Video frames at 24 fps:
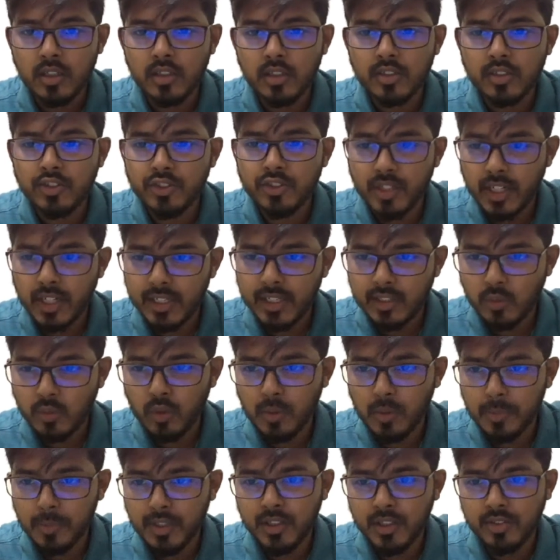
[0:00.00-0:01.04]
chat will
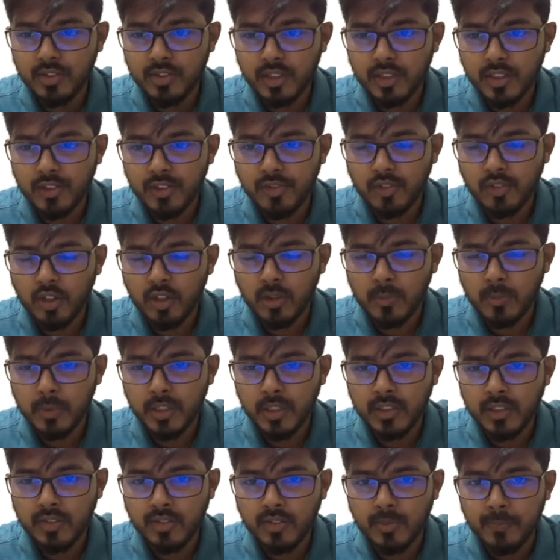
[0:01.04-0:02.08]
be a set of
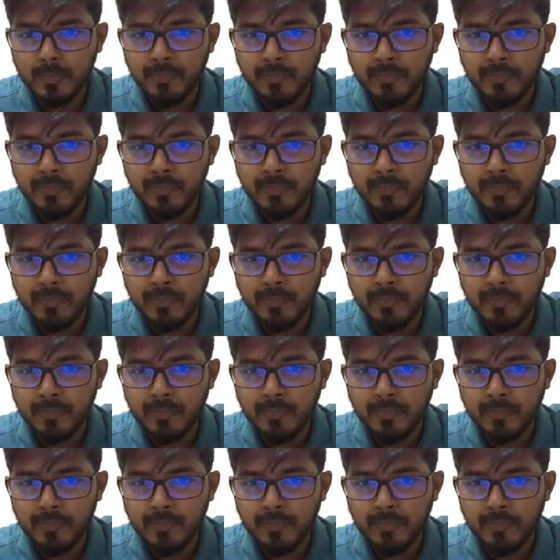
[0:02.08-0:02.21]
components.